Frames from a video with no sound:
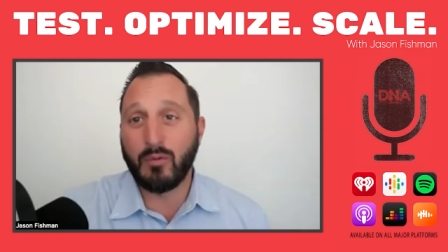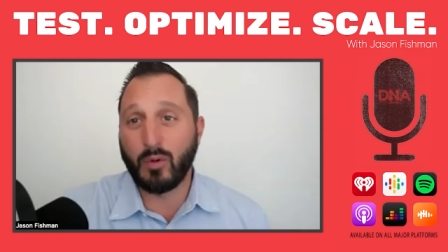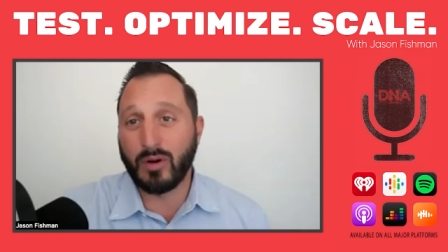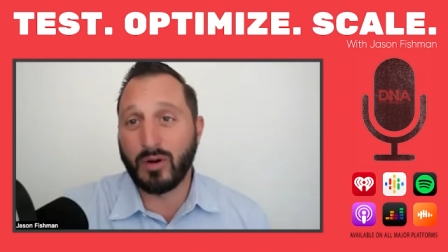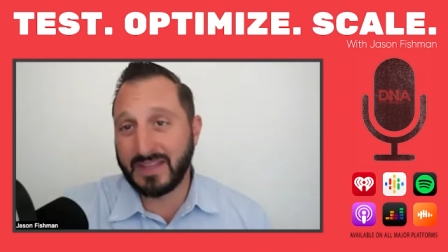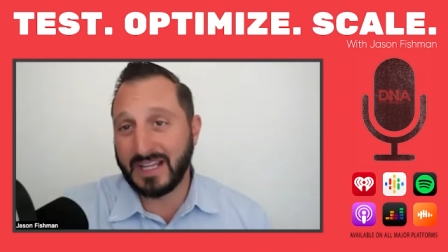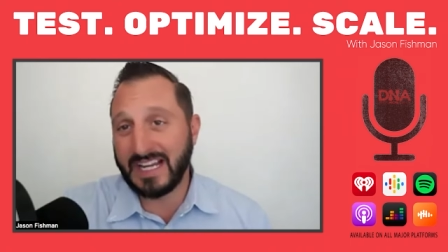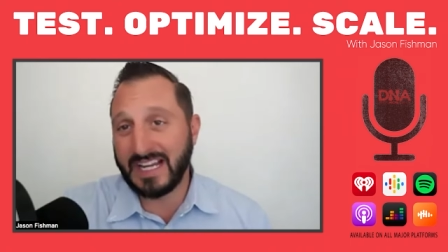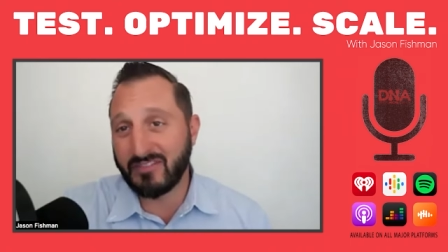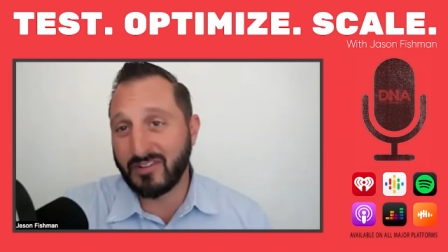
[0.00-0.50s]

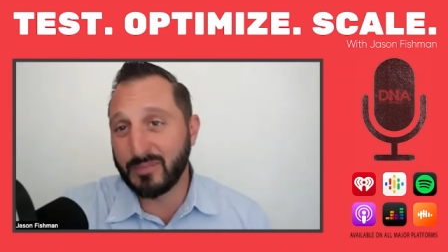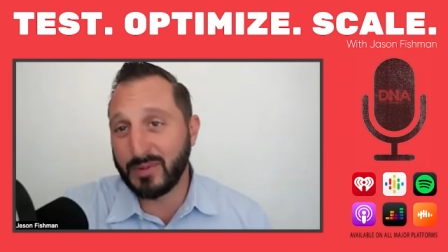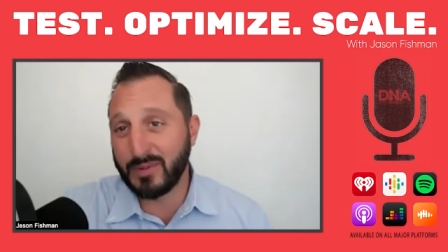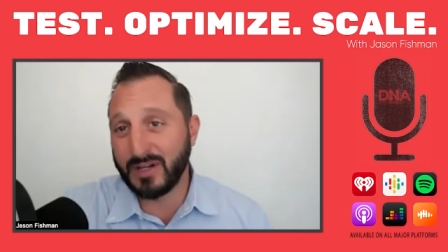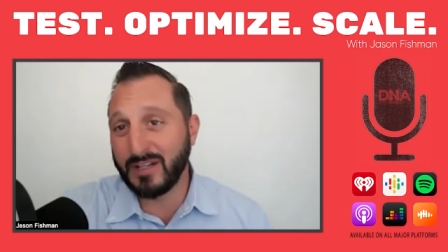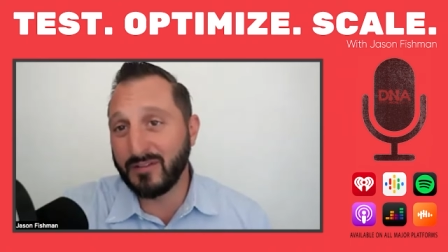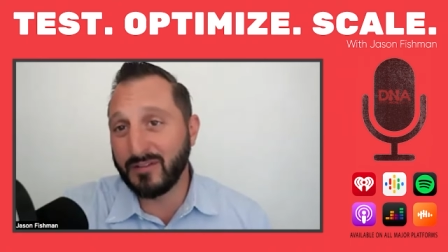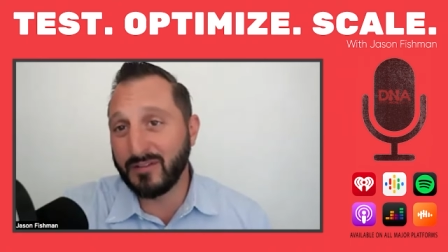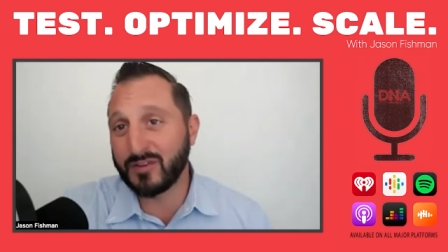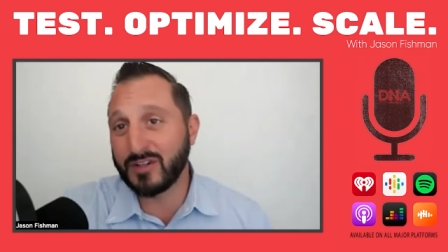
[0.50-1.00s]
And want to thank
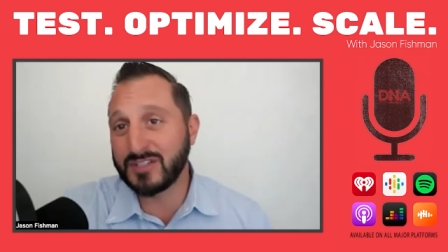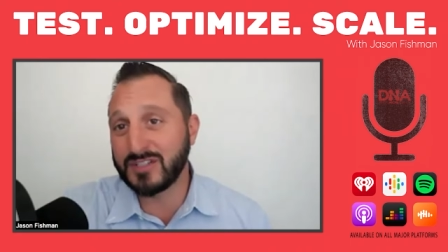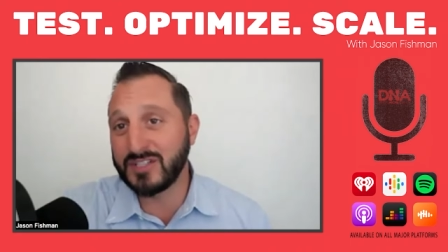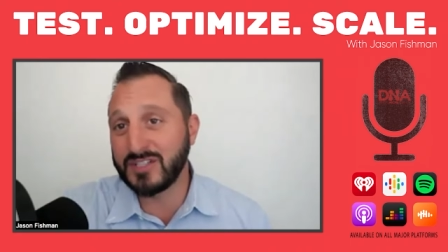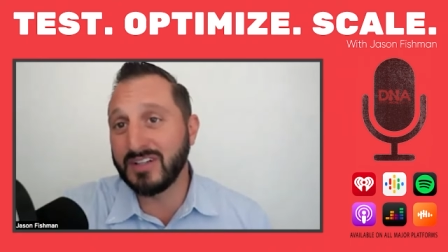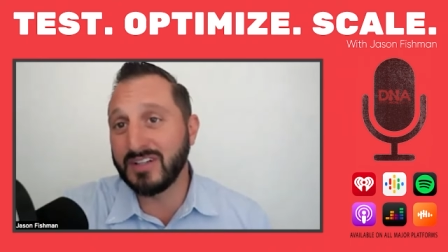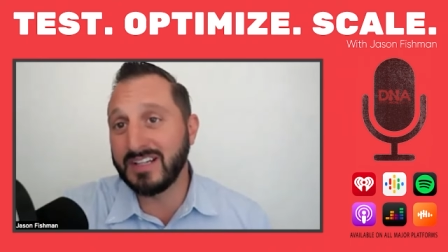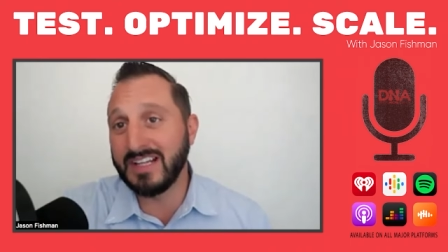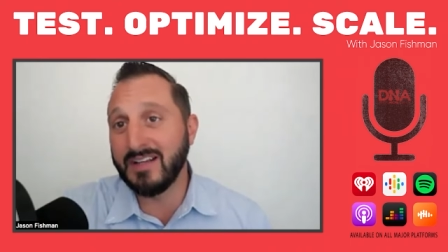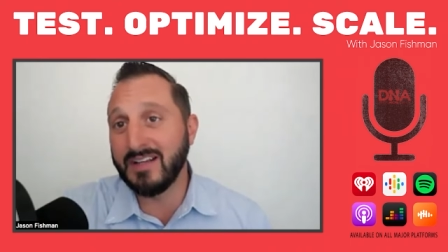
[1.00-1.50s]
everybody
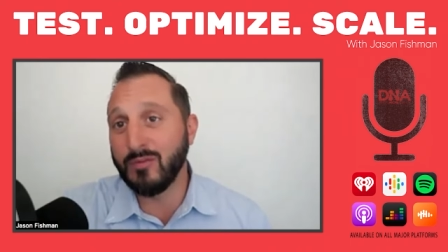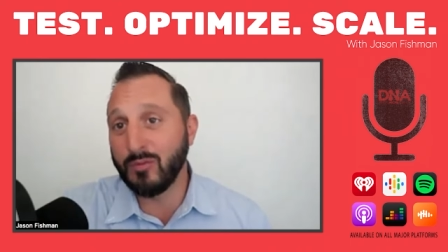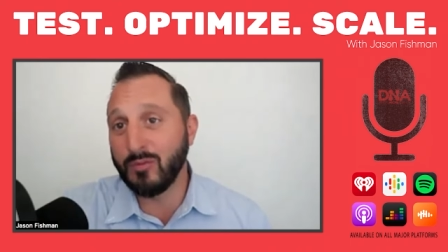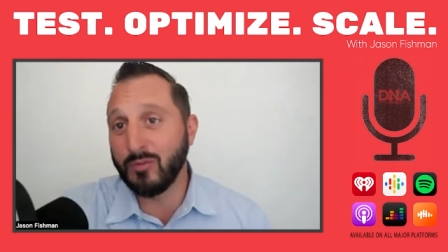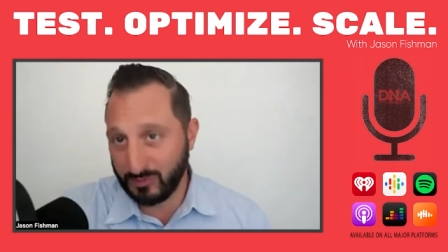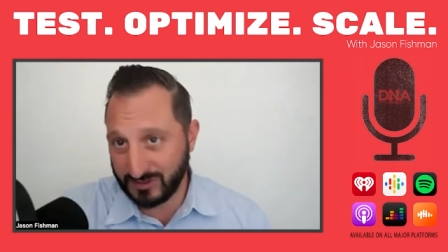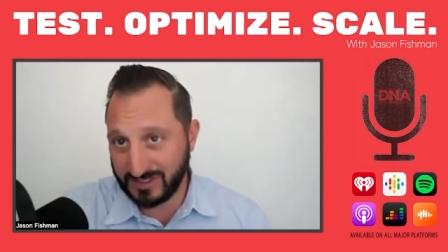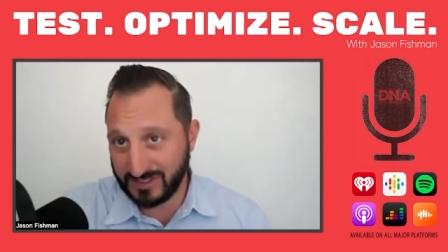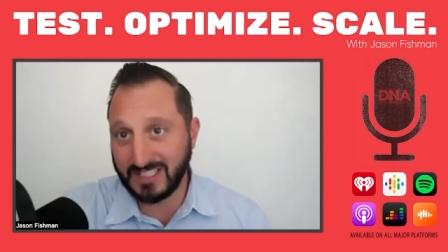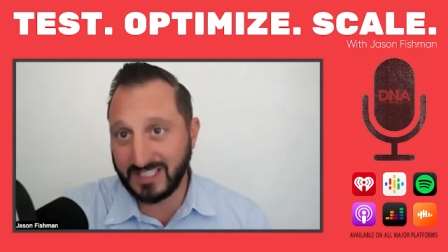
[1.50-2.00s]
for tuning
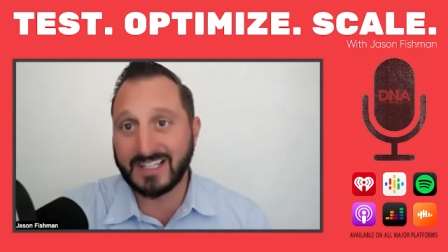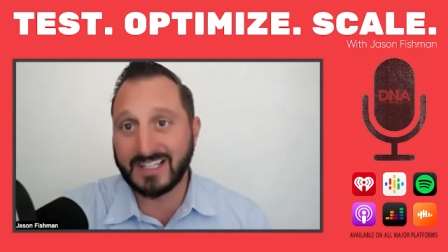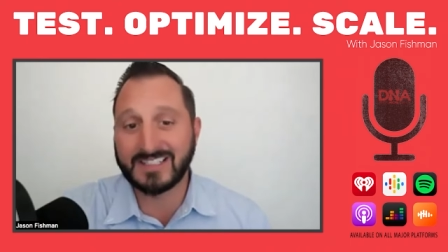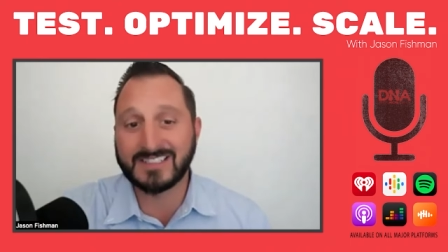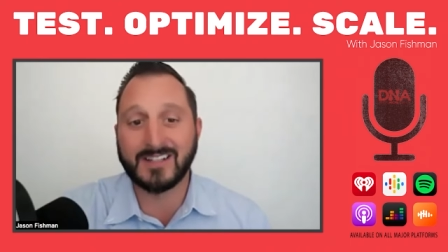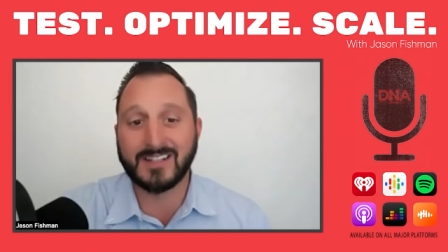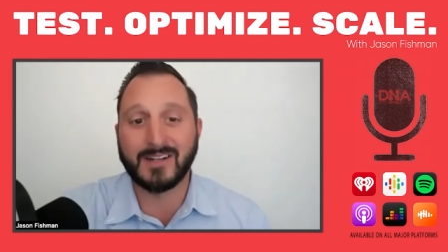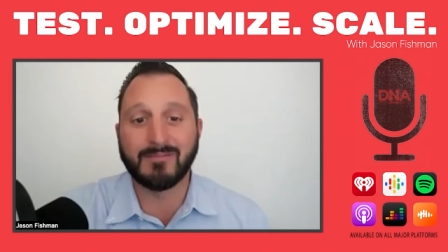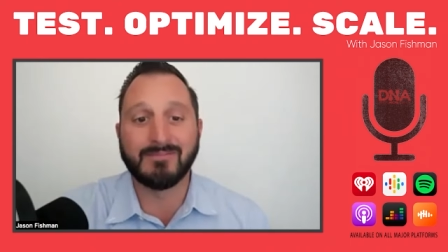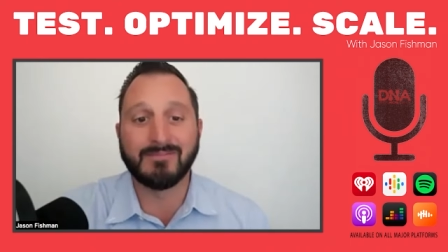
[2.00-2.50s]
in. We'll see
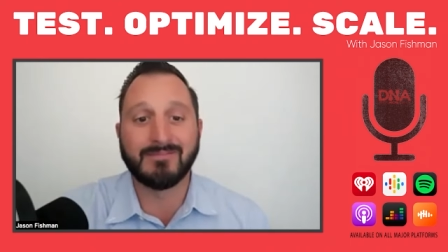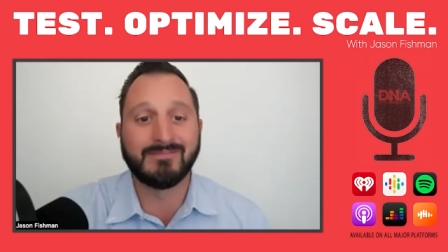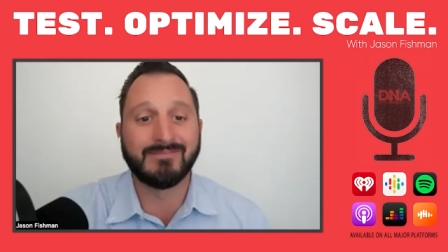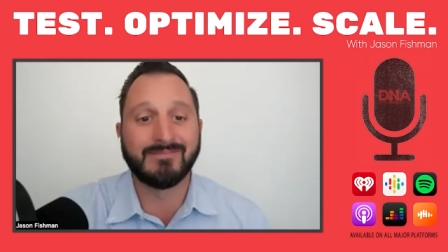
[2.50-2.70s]
you next time.